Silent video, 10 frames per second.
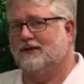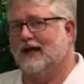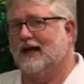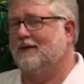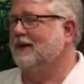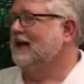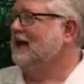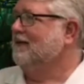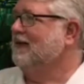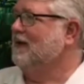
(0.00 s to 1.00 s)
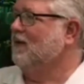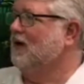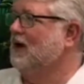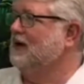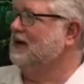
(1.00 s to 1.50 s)
time, they
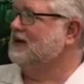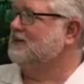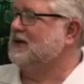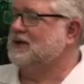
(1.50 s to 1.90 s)
want as much